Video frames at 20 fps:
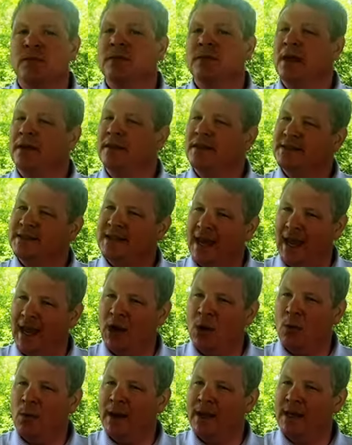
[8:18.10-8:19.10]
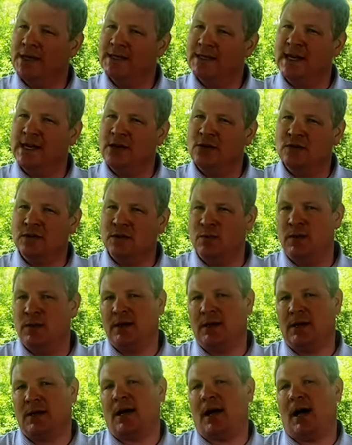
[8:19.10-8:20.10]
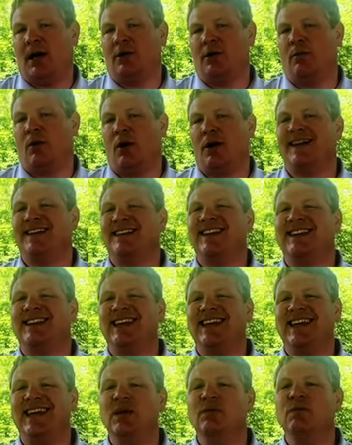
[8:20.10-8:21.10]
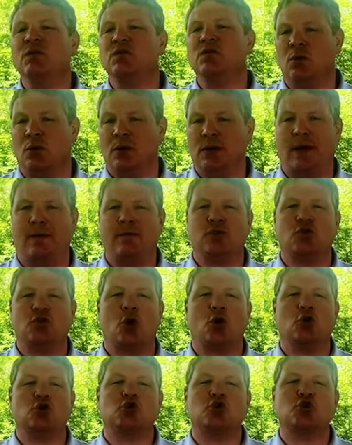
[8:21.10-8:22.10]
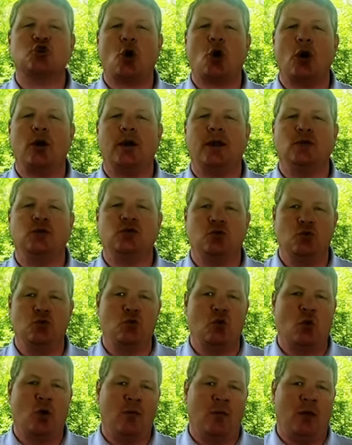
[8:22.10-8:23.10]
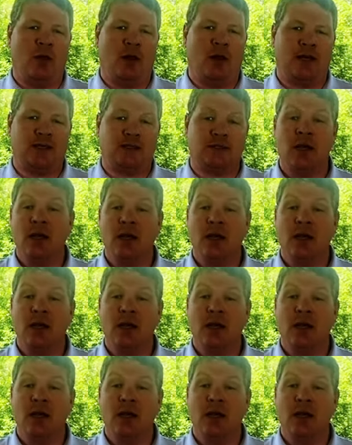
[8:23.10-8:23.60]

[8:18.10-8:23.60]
Now, the takeaway continues to be in the condo market that the inventory levels are starting to normalize.